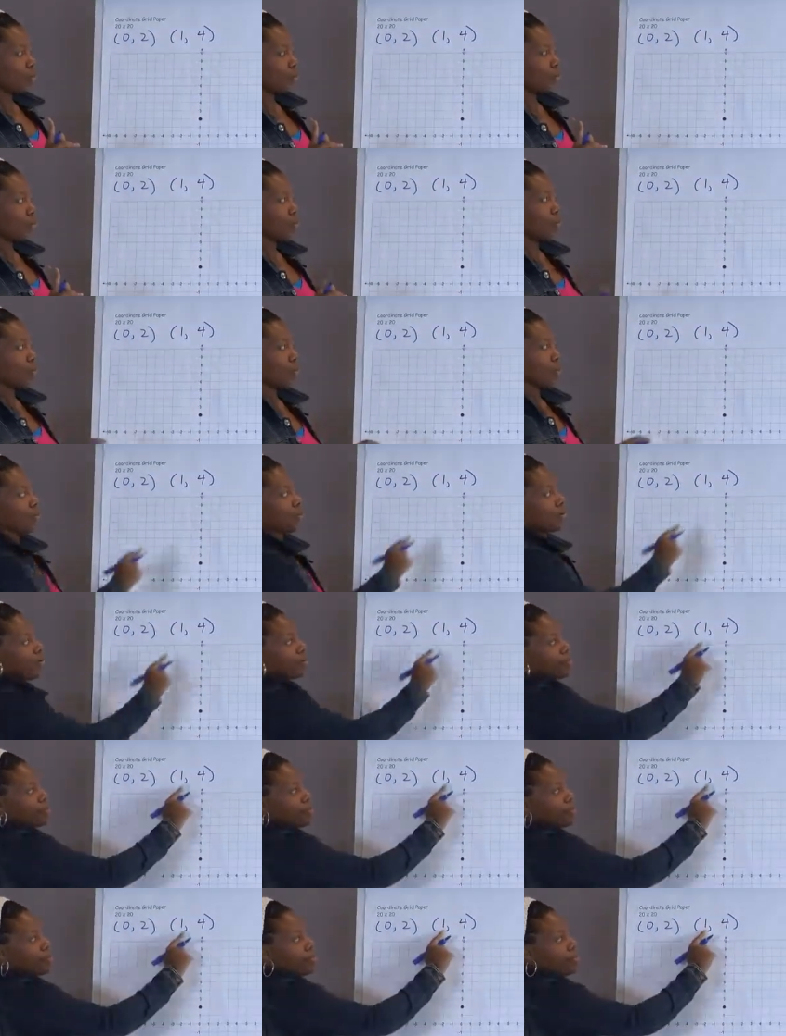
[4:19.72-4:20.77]
four.
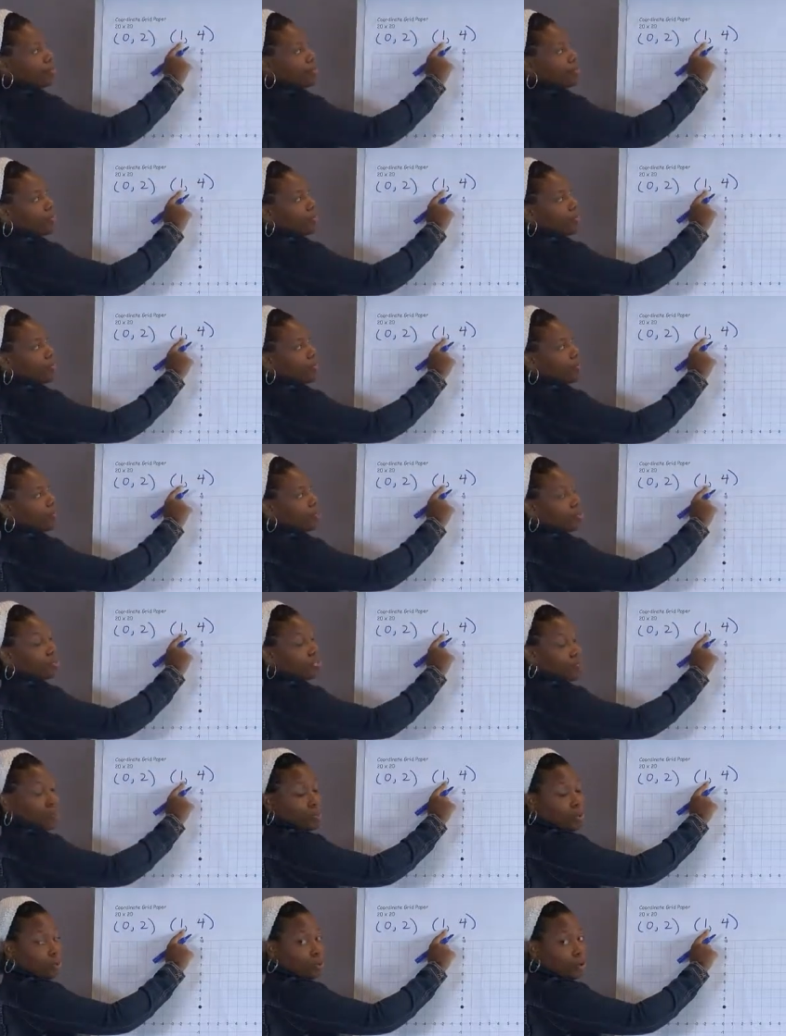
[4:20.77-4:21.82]
Remember, first
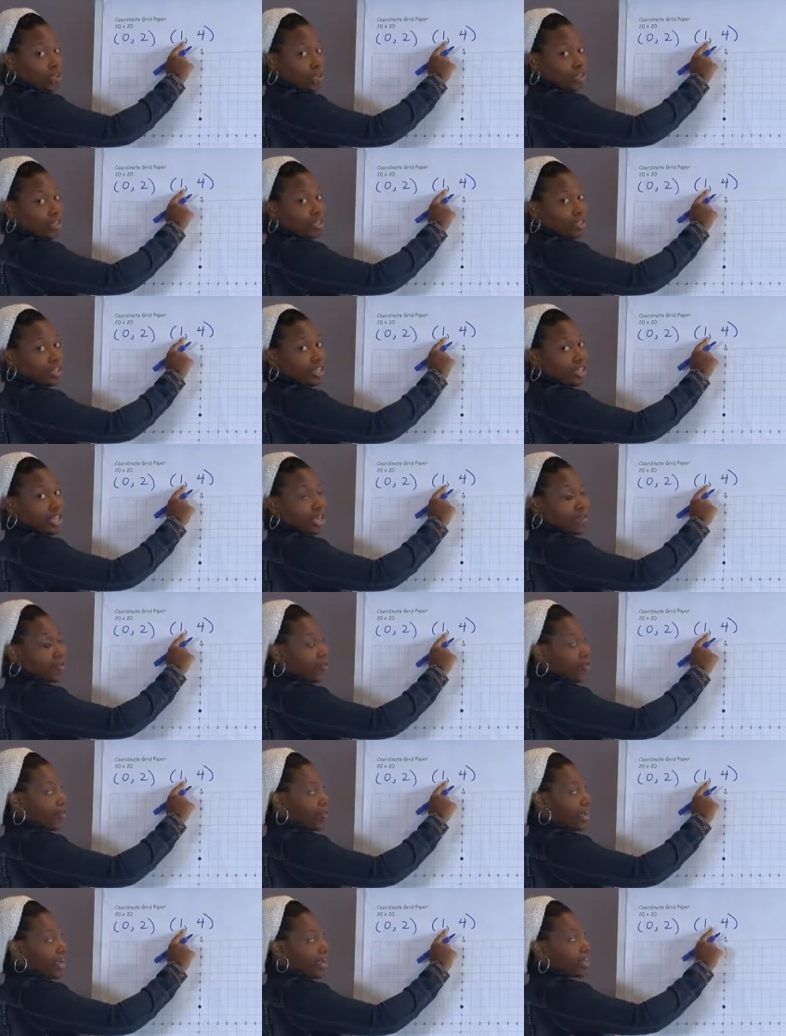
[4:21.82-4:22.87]
point, left,
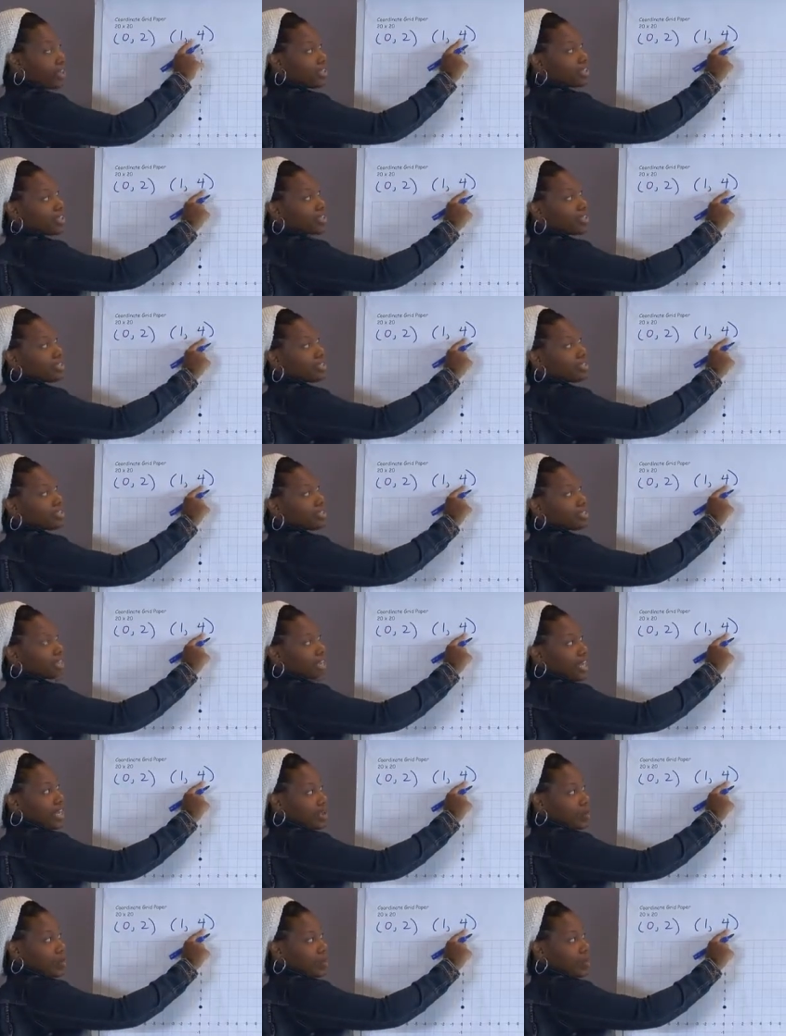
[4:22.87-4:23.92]
right,
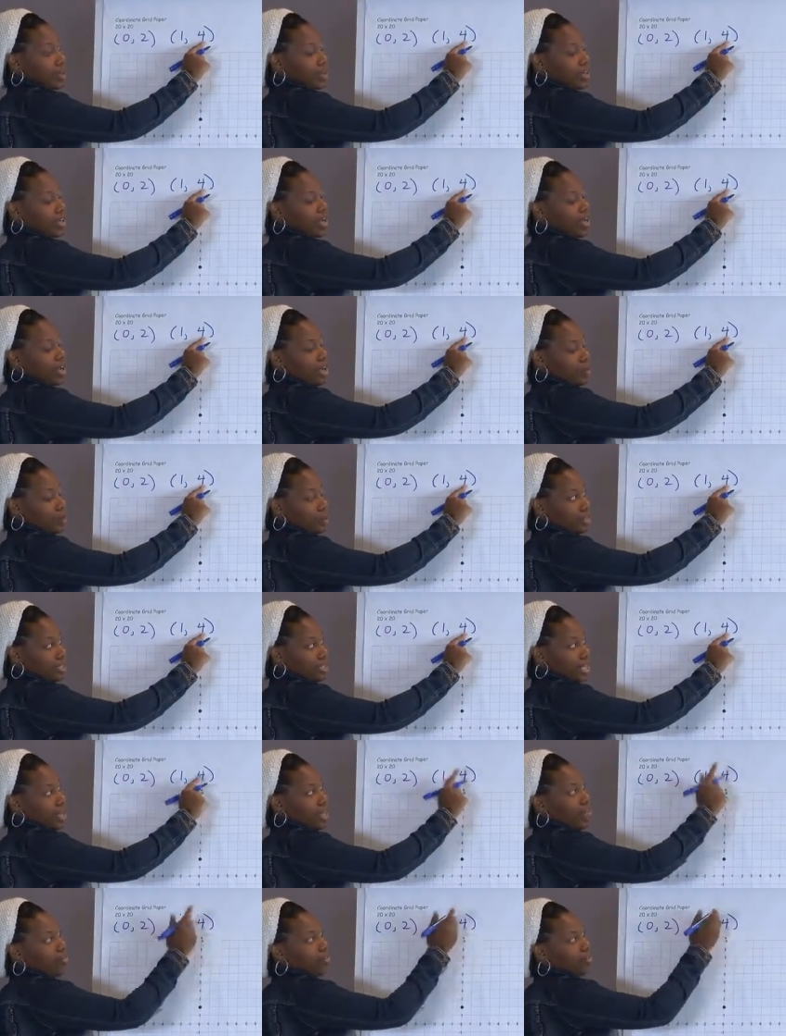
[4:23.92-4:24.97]
Second one, up or
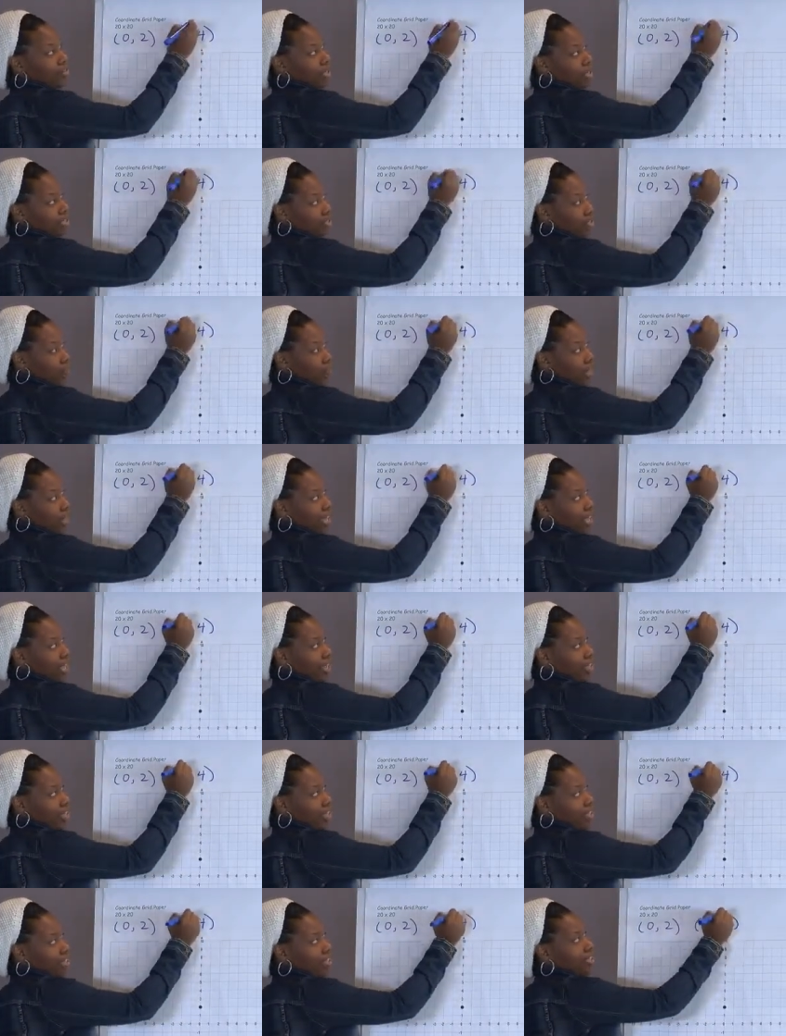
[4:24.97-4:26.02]
down. This is your X,
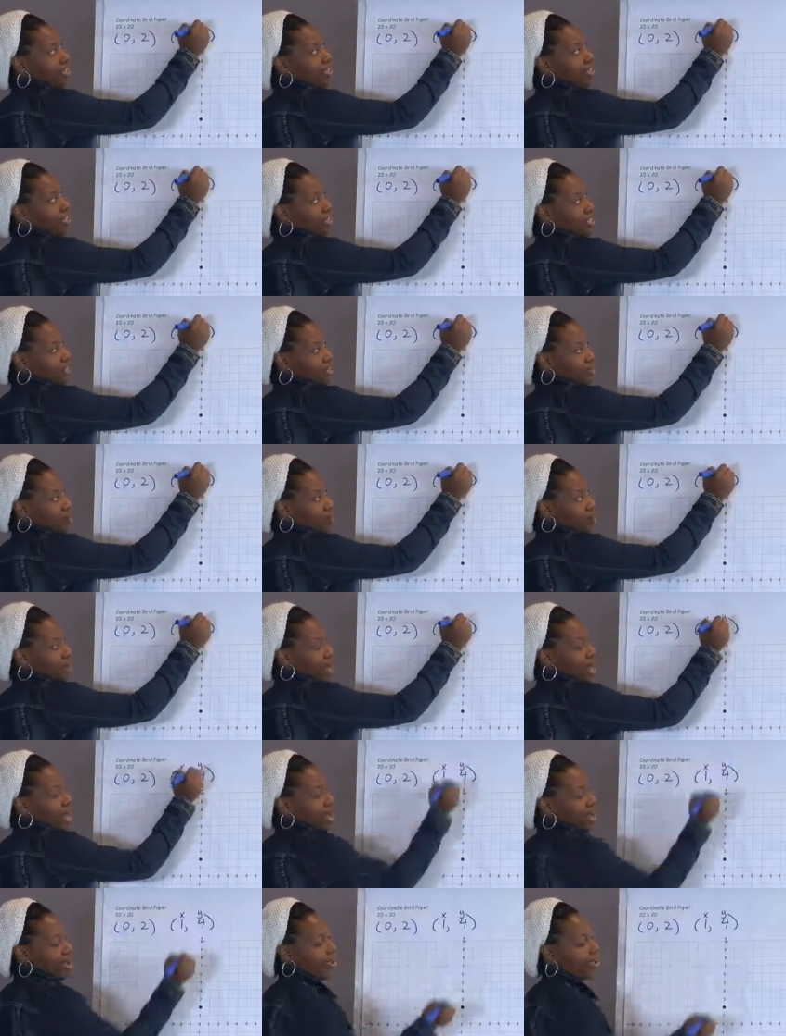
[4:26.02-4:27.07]
this is your
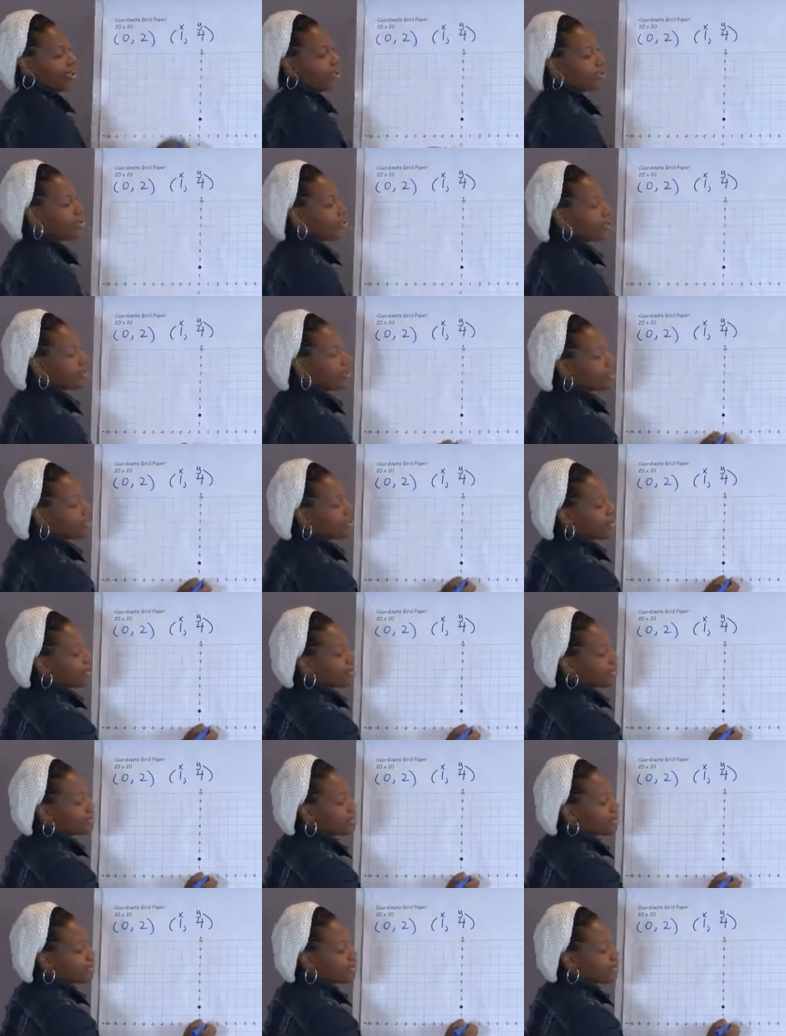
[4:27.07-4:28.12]
Y.
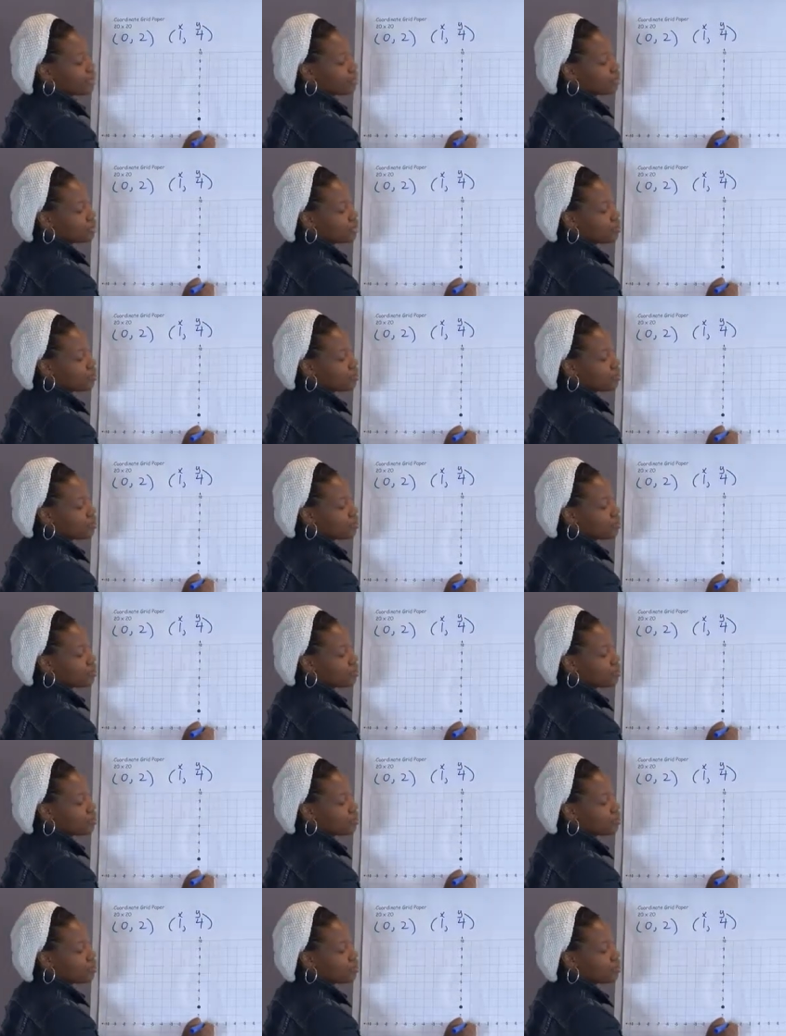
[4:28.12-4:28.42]
So I'm gonna go to